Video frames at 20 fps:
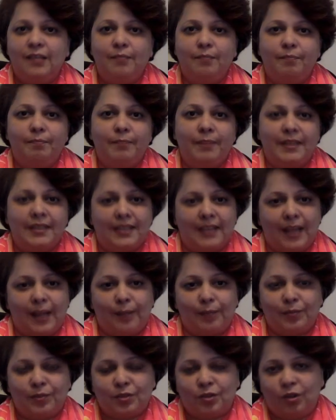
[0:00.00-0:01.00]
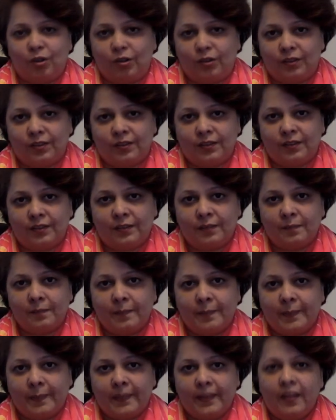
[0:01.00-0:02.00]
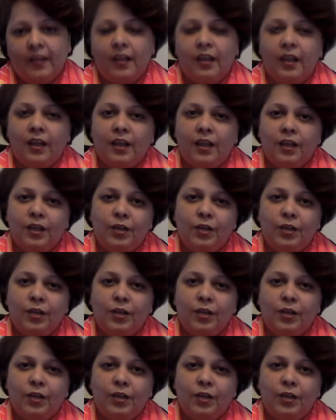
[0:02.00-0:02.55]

mid cap stocks. You